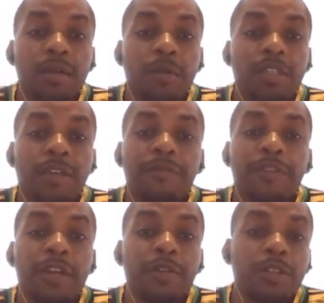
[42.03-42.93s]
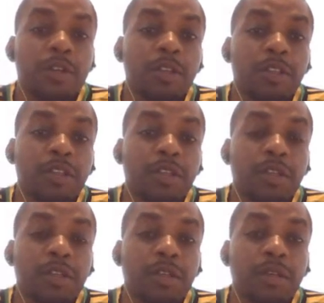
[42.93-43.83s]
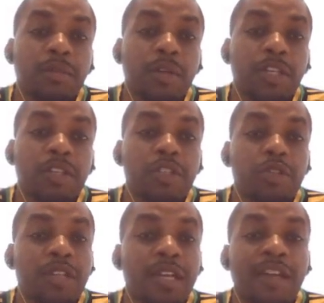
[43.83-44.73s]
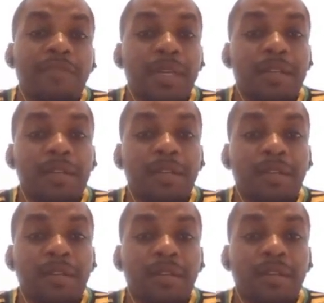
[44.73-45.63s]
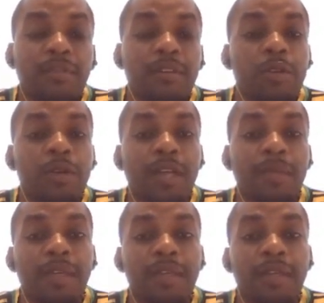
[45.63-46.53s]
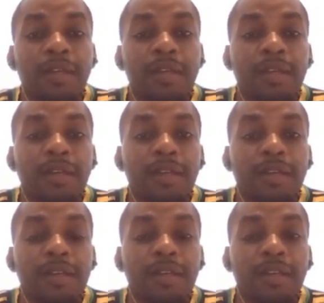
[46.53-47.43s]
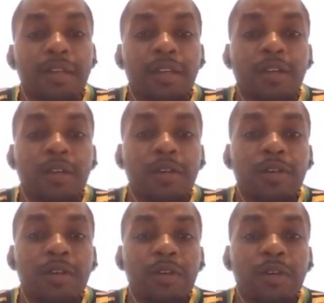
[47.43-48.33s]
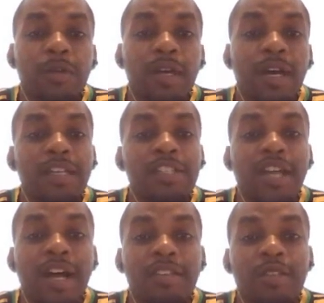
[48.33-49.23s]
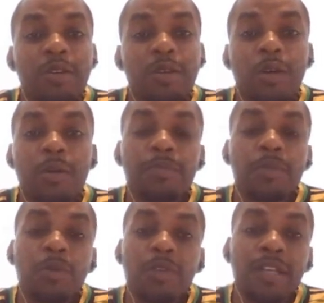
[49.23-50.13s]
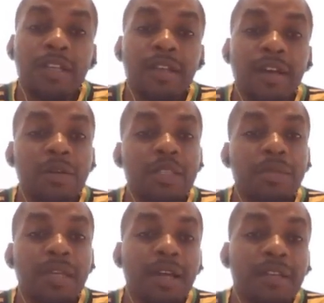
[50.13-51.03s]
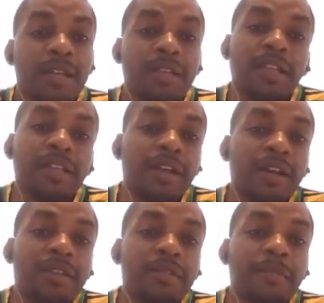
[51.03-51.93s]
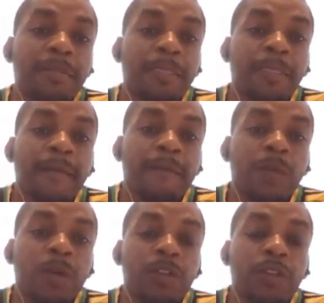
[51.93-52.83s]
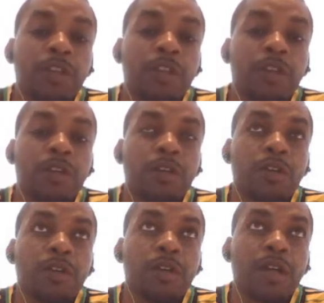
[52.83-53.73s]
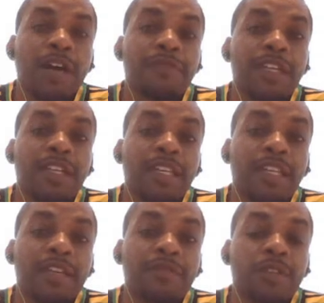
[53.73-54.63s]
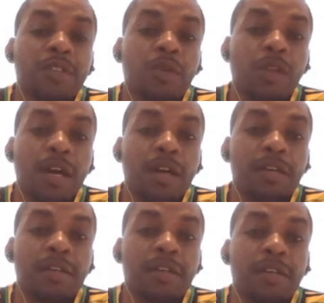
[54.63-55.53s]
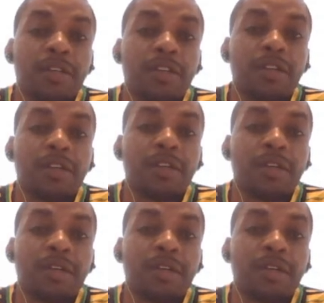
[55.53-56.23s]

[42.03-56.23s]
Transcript: was a fair result, but it should not have been, if you know what I mean. You know, we got the chance to go up 2-0. I will speak on that later on. But, you know, after leading for so long, you know,